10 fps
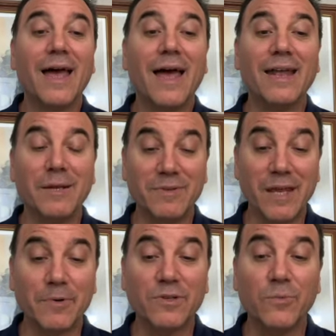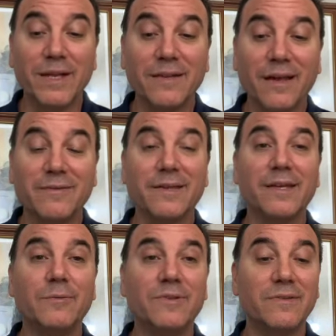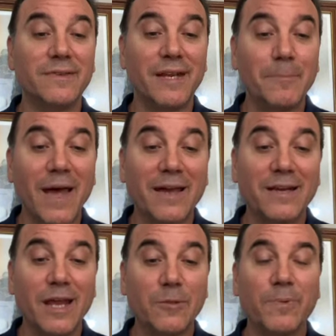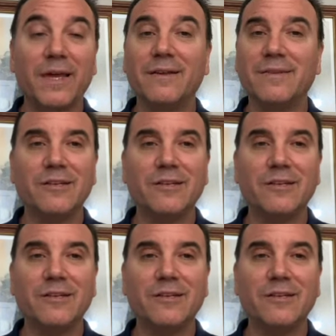And he was able to win nicely. He was sitting back in 8th place.